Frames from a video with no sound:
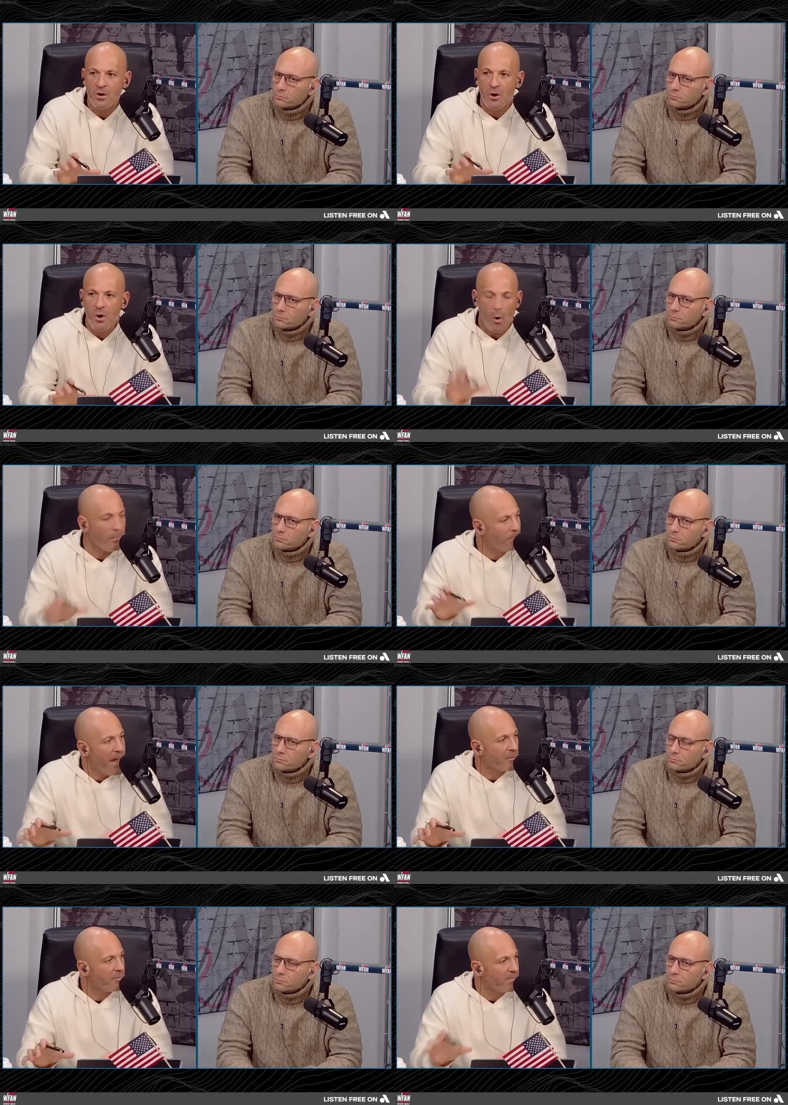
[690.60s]
Speaker 1: are
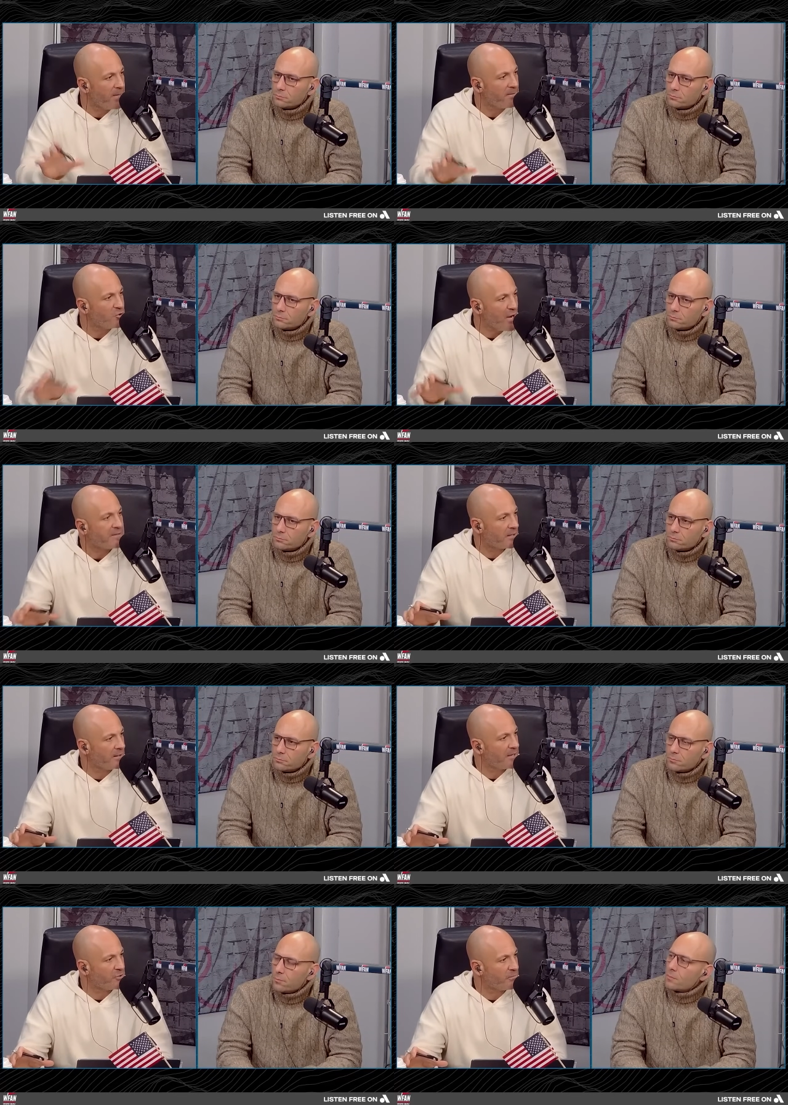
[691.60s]
better than the Jets
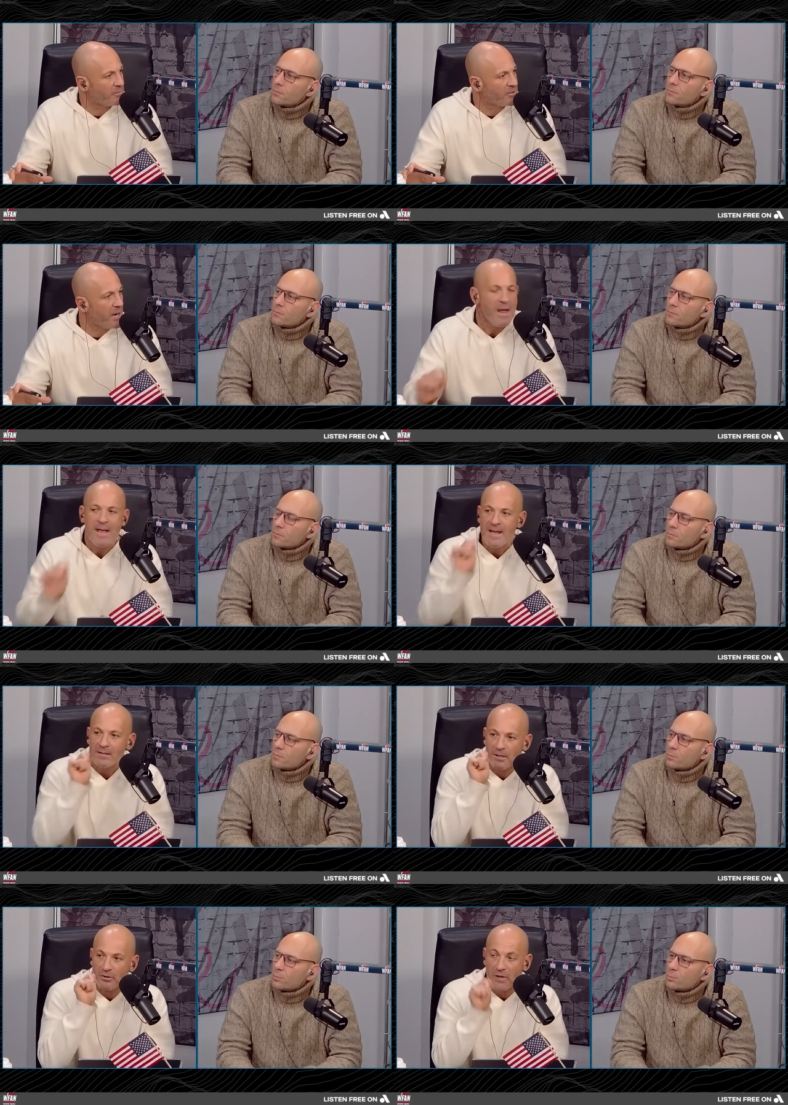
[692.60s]
collection of receivers.
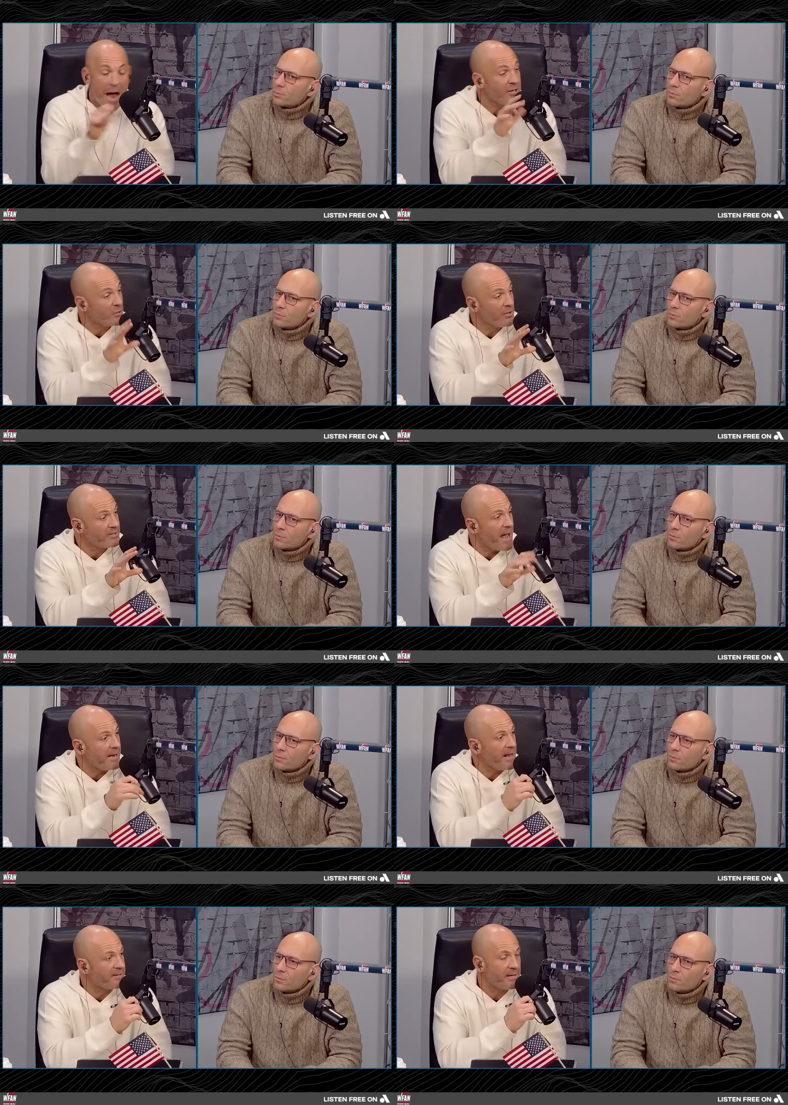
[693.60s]
I saw a stat
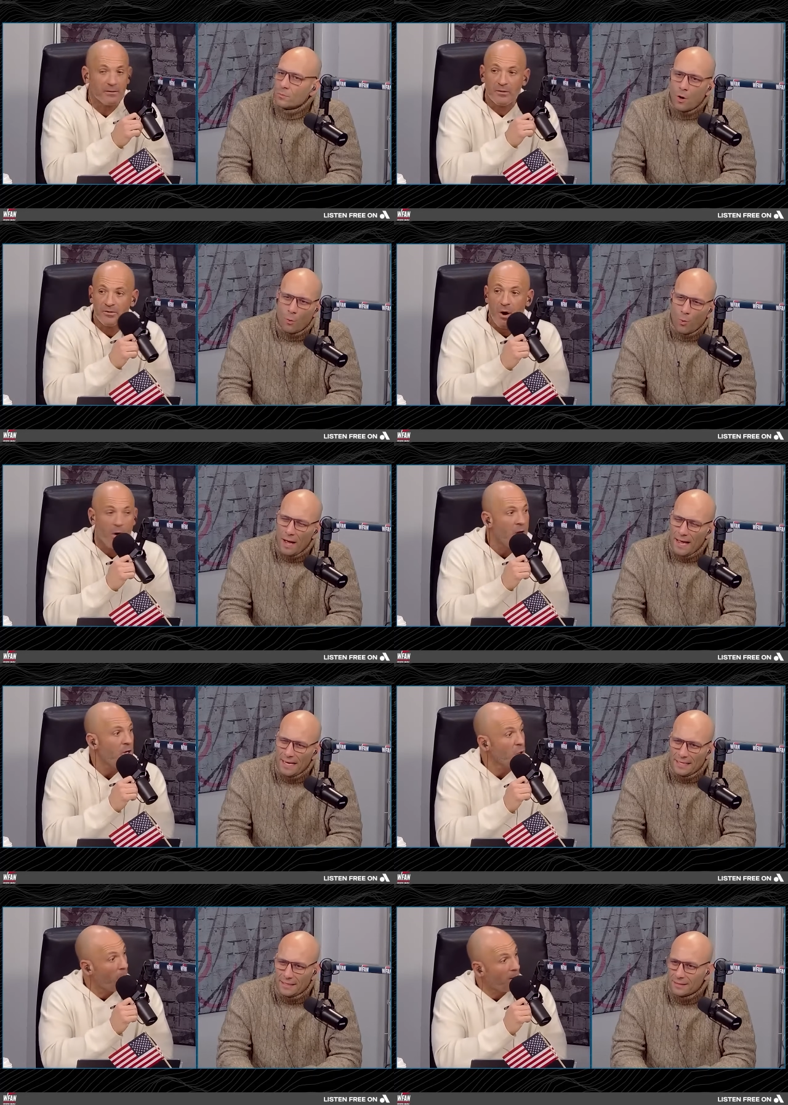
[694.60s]
yesterday. No Lazard, way.
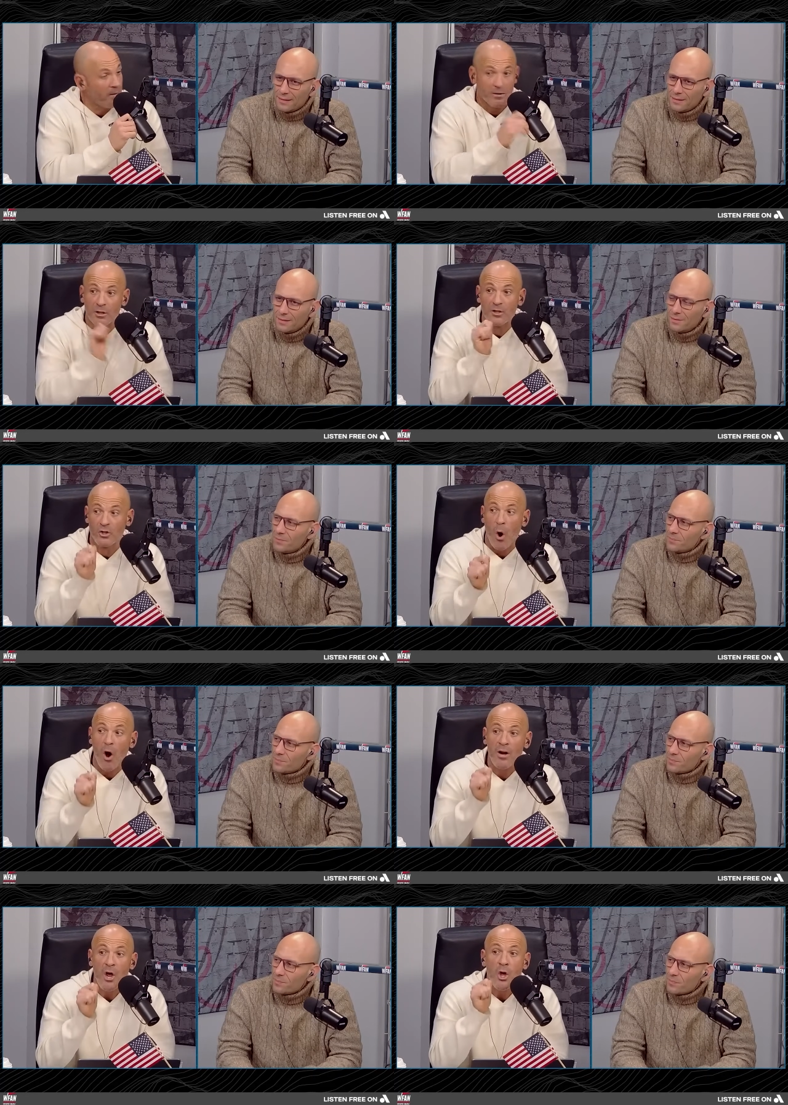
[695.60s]
You want uh,
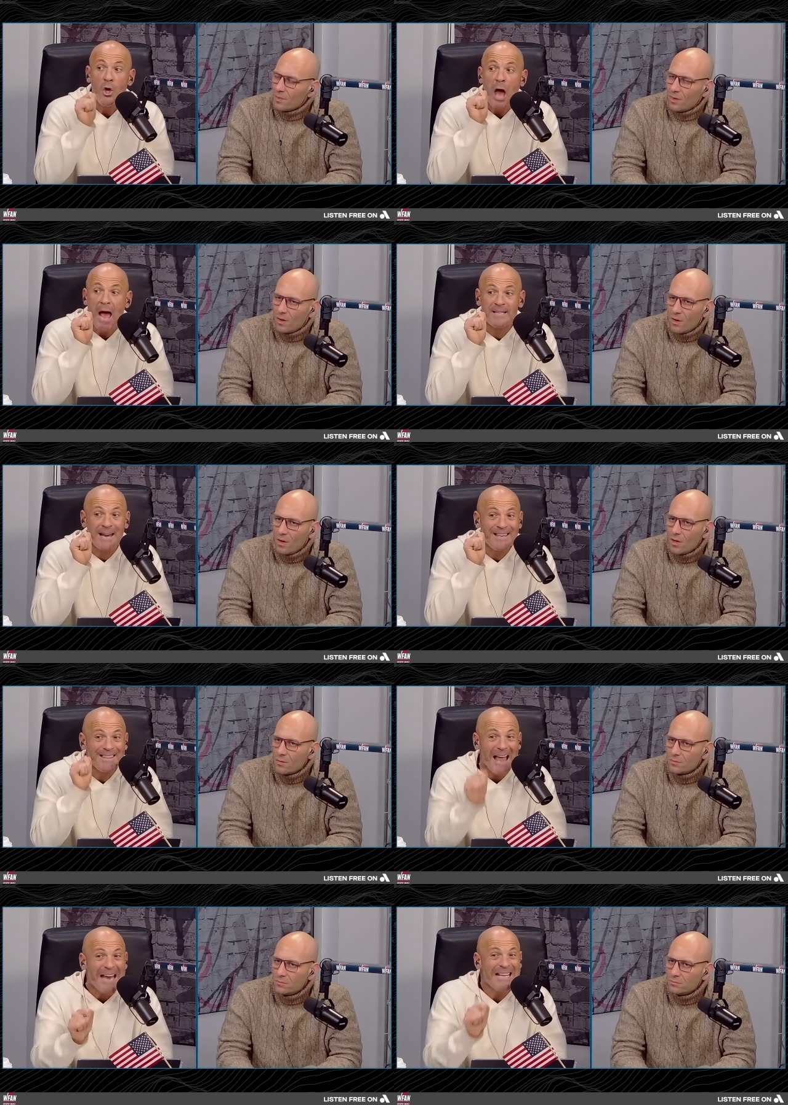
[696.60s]
Lazard has a
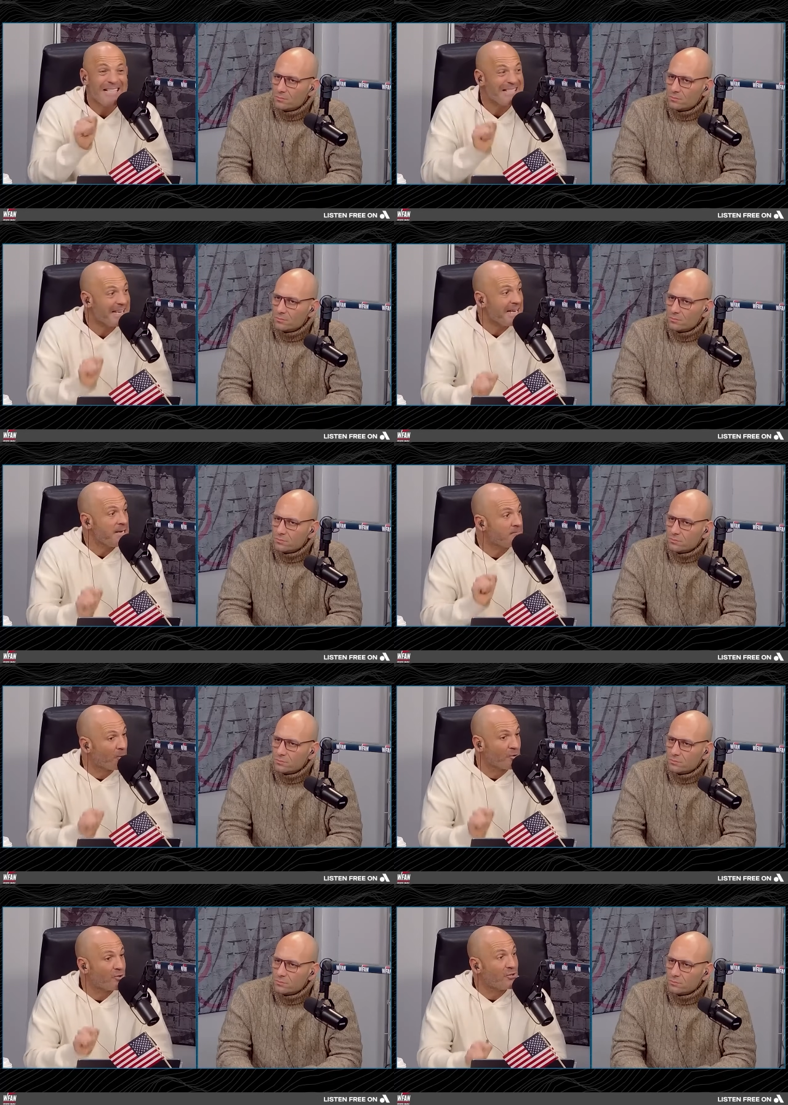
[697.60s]

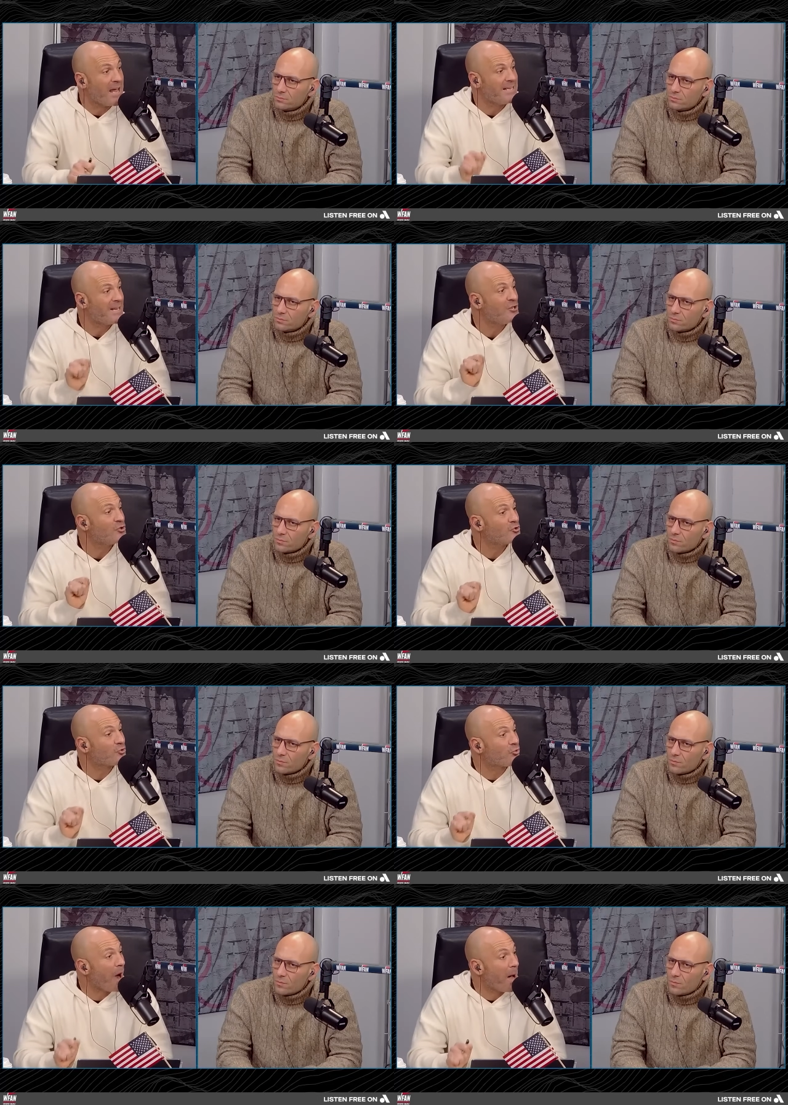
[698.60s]
19%
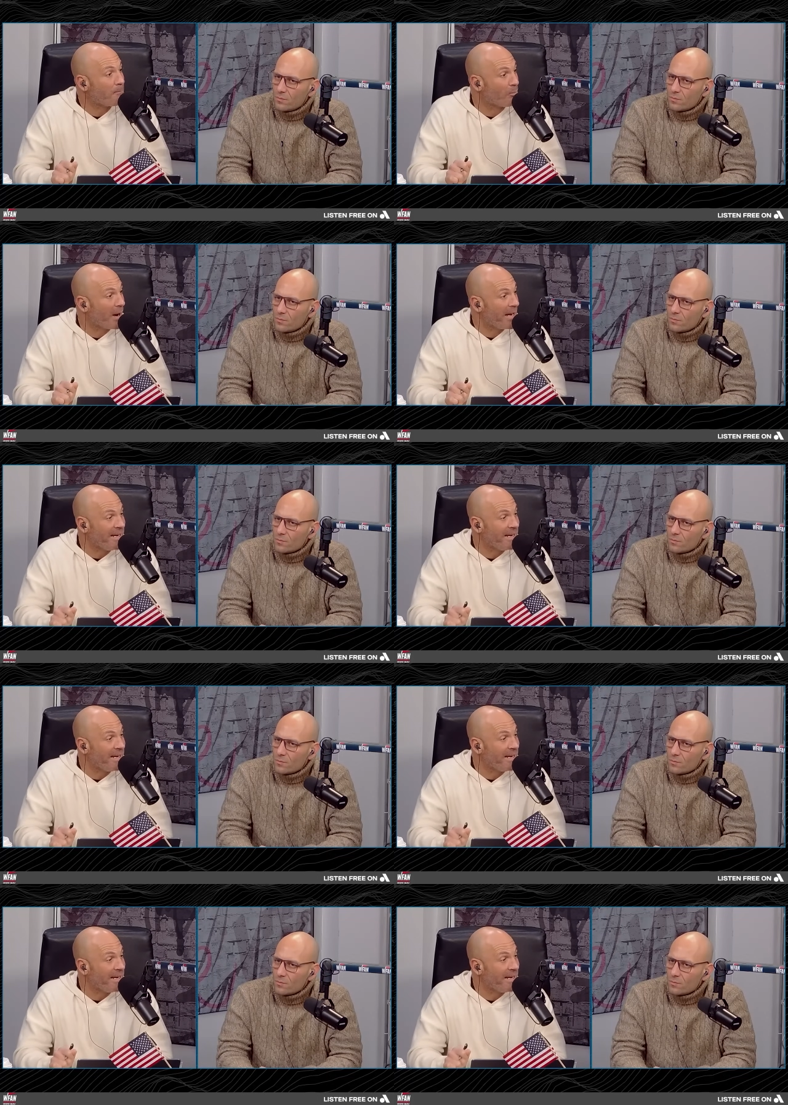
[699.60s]
drop rate.